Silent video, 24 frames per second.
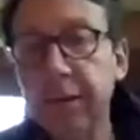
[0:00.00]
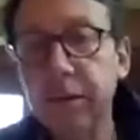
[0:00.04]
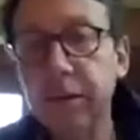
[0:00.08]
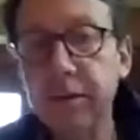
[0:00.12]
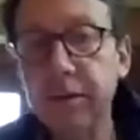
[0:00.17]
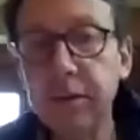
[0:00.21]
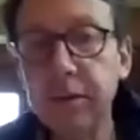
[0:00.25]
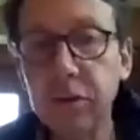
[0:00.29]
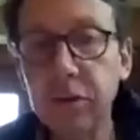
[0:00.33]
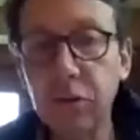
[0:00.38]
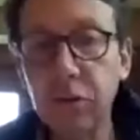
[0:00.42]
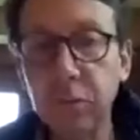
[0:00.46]

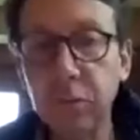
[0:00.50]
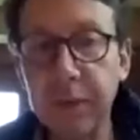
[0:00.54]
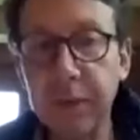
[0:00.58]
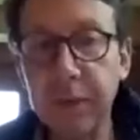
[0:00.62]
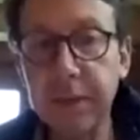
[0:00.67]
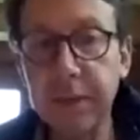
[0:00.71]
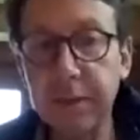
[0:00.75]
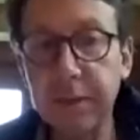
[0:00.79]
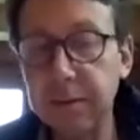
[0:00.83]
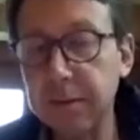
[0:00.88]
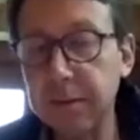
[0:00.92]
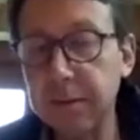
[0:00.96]
affecting
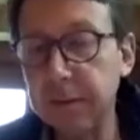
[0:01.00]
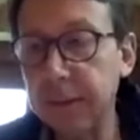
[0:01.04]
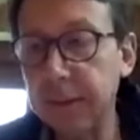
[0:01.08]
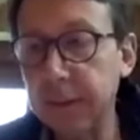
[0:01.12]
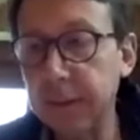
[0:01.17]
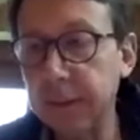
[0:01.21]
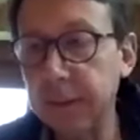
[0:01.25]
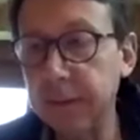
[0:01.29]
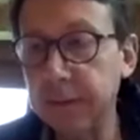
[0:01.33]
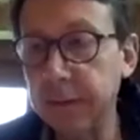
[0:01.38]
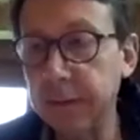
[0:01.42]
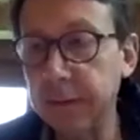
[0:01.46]
decision
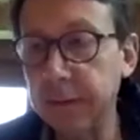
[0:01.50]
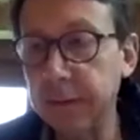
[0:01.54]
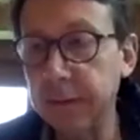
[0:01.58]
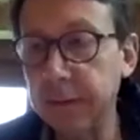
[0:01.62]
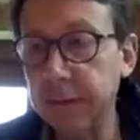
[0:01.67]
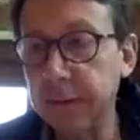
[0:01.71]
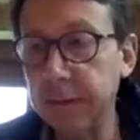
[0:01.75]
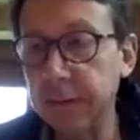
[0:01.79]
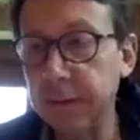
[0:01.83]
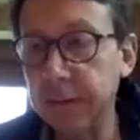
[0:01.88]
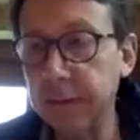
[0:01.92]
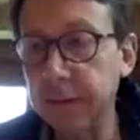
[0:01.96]
makers
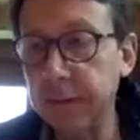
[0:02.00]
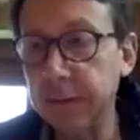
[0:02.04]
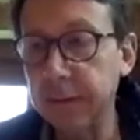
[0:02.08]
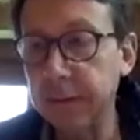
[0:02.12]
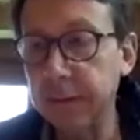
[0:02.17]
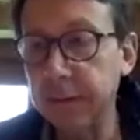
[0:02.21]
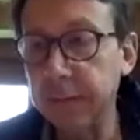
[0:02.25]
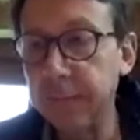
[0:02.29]
and um,